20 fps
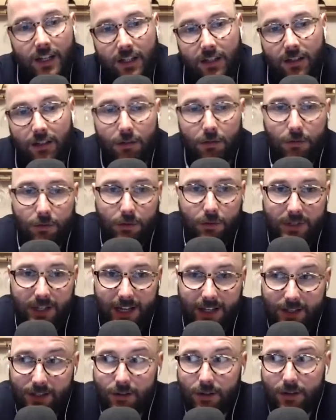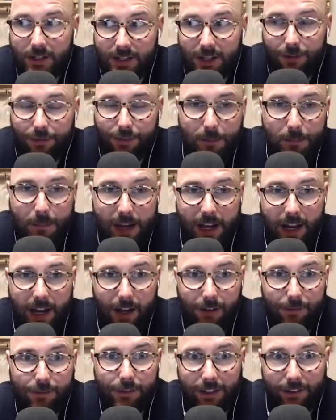"Oh, those kids look as if they might
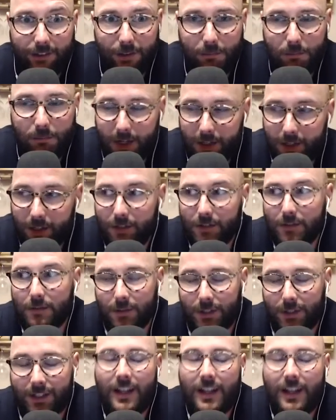have like some money." But